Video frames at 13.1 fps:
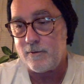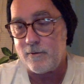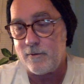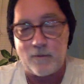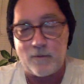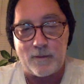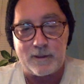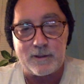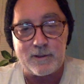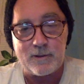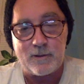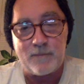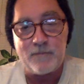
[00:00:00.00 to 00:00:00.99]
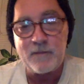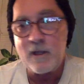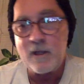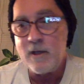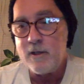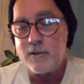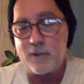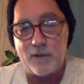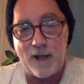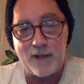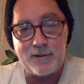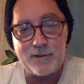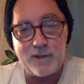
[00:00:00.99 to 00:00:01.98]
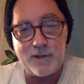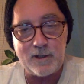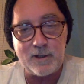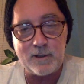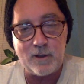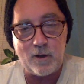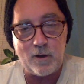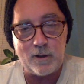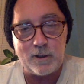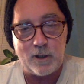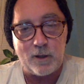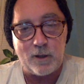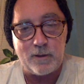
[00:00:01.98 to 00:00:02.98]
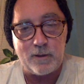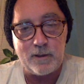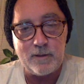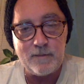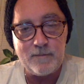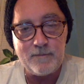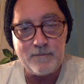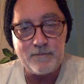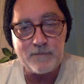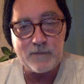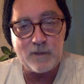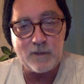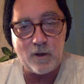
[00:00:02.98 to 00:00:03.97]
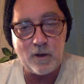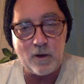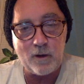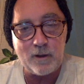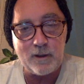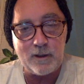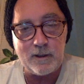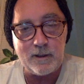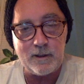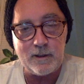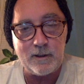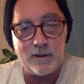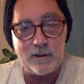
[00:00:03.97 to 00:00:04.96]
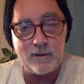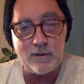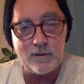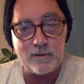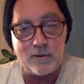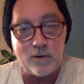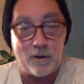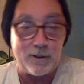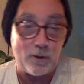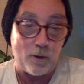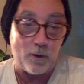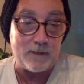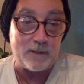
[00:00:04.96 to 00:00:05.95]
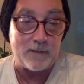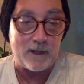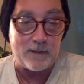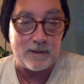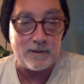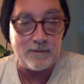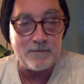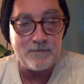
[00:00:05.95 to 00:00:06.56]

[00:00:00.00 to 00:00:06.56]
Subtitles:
when we listen to it. So that's cardioid. Cardioid maybe.